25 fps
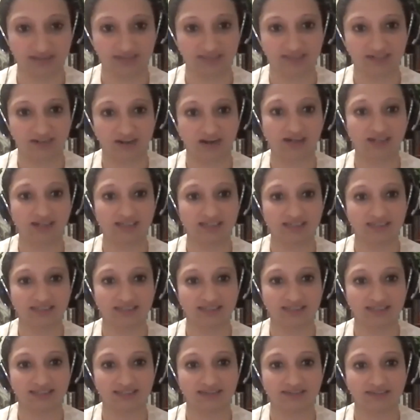
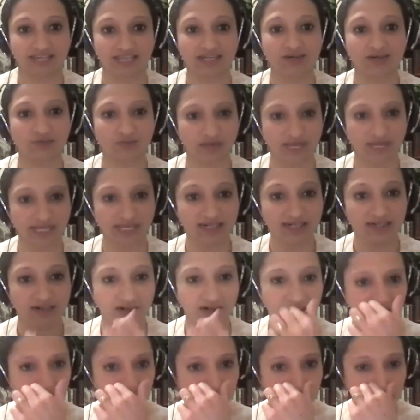not right away,
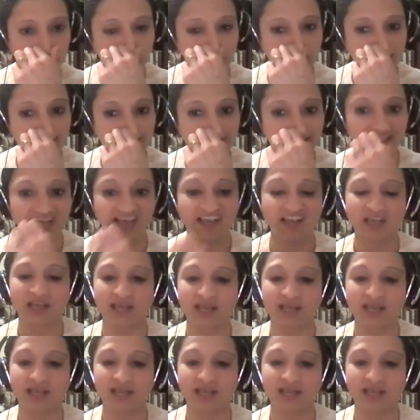not acutely.